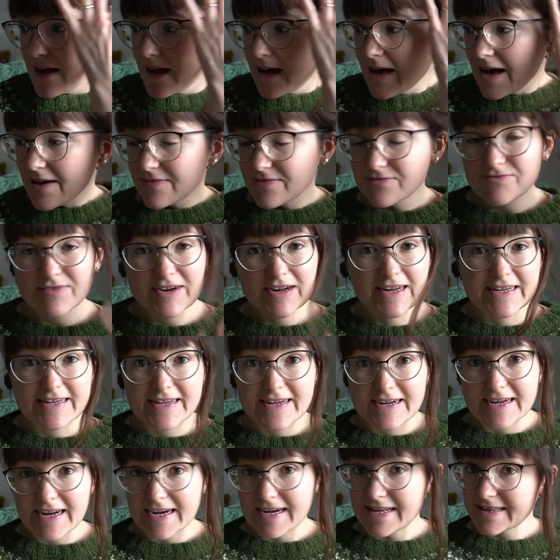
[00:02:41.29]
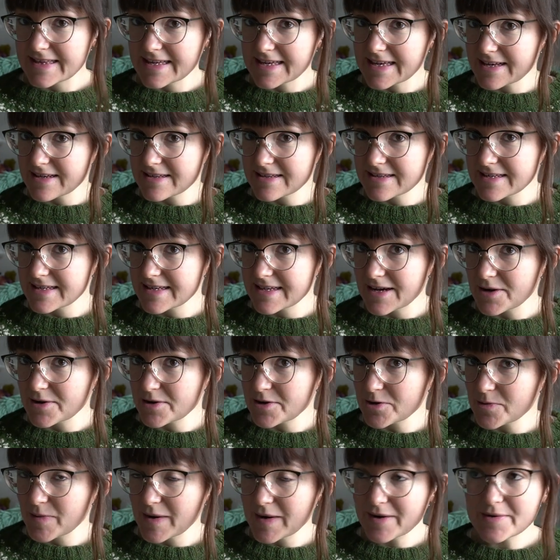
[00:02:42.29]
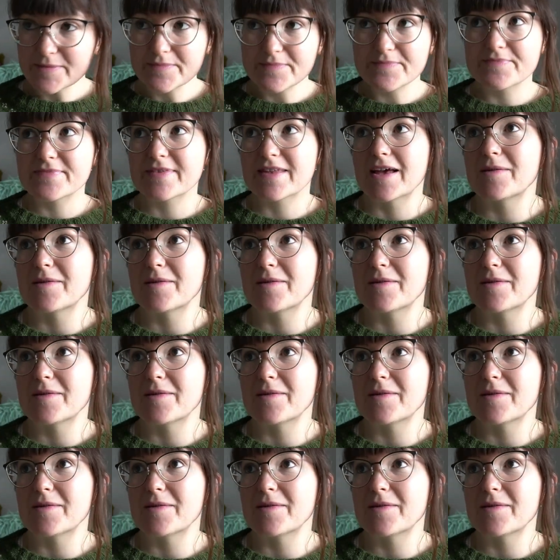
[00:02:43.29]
Haven't really done anything else to tell you about.